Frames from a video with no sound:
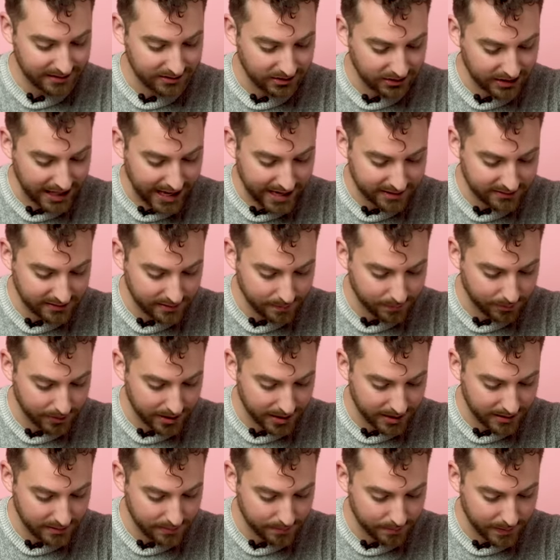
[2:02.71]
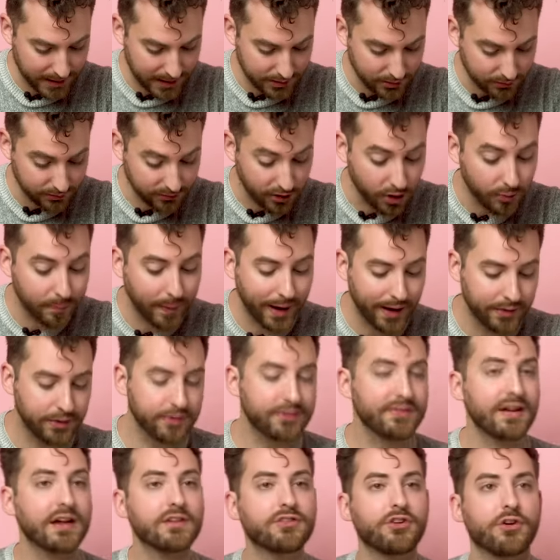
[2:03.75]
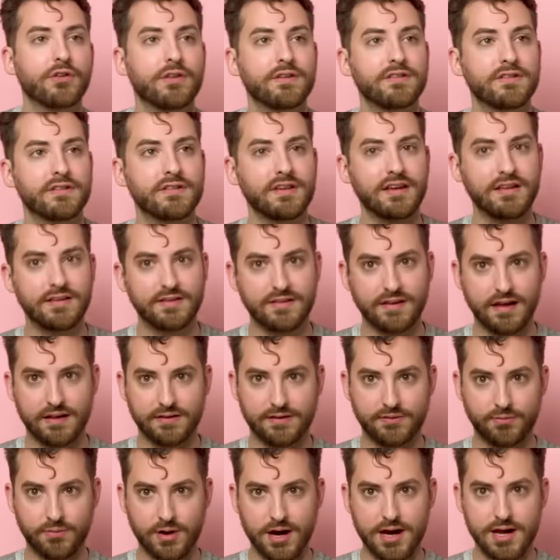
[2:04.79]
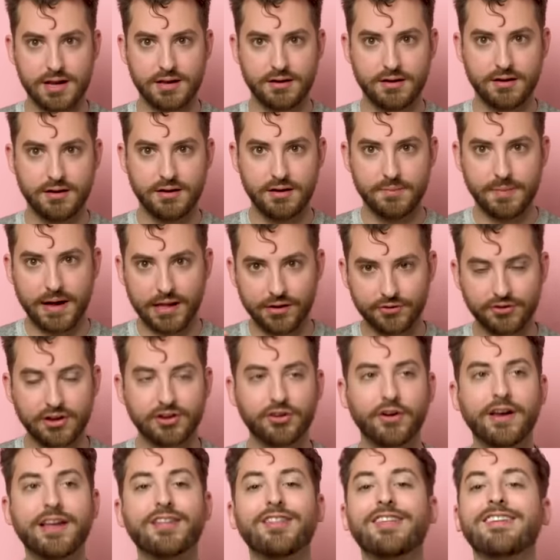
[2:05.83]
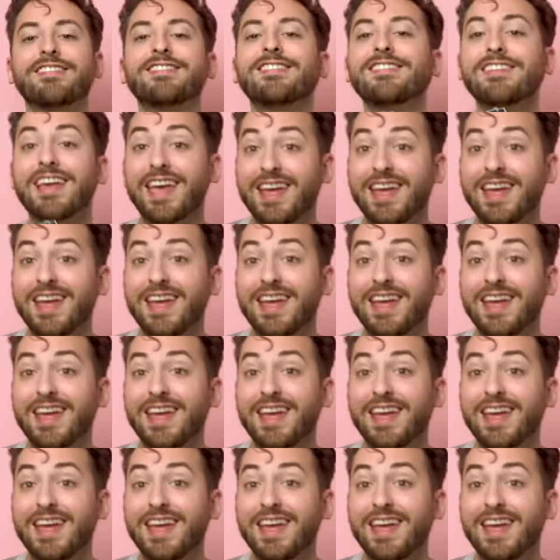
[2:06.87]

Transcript: Galactic Brain, Palo, oh, Palo Santo, this is incense, right? Yeah. Palo Santo, okay, this is